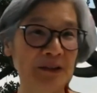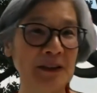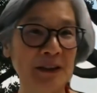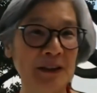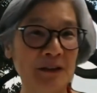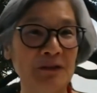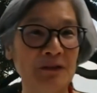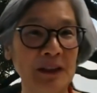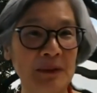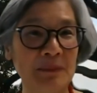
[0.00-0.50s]

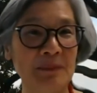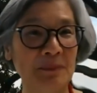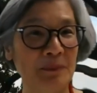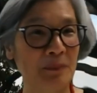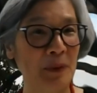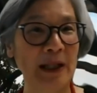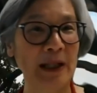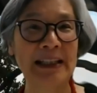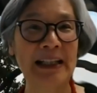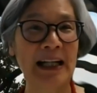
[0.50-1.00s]
different
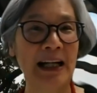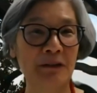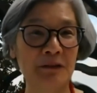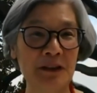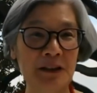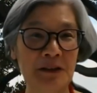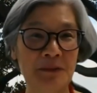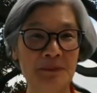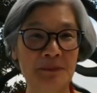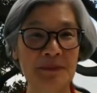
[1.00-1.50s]
breakout
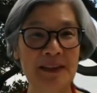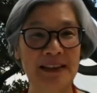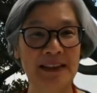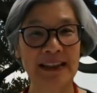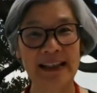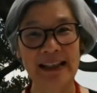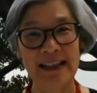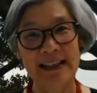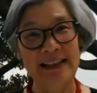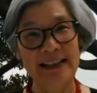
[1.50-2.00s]
rooms,
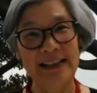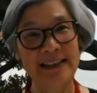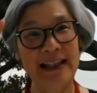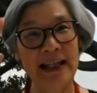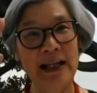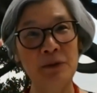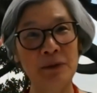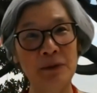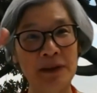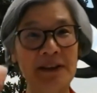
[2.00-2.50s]

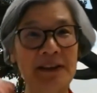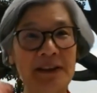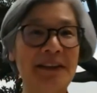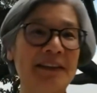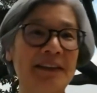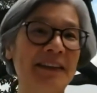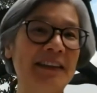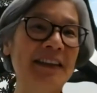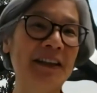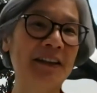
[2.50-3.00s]
they
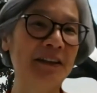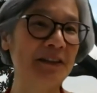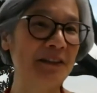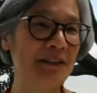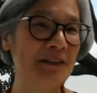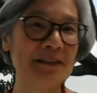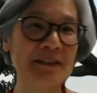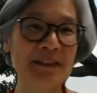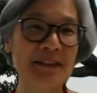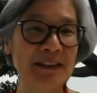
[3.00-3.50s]
were,
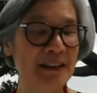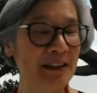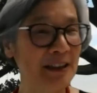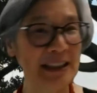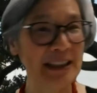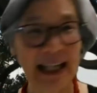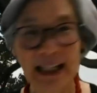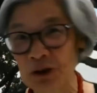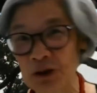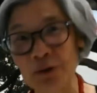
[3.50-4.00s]

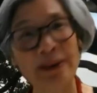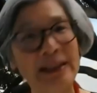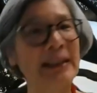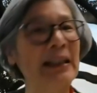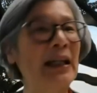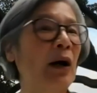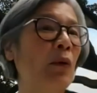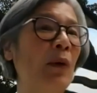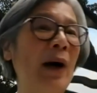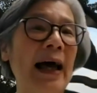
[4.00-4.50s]

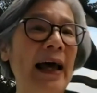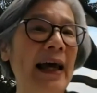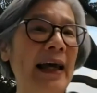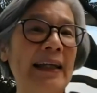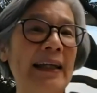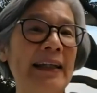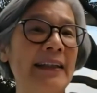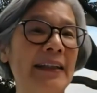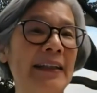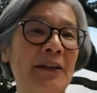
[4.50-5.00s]
chattering away.